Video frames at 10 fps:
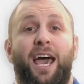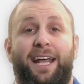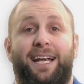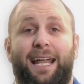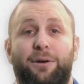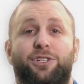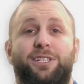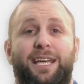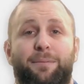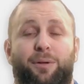and allows you
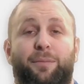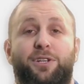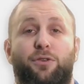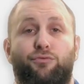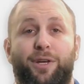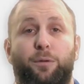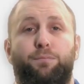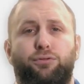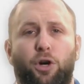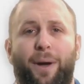to implement a real
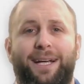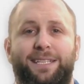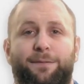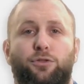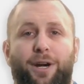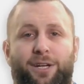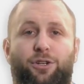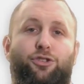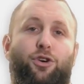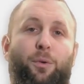proactive credit
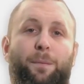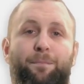control.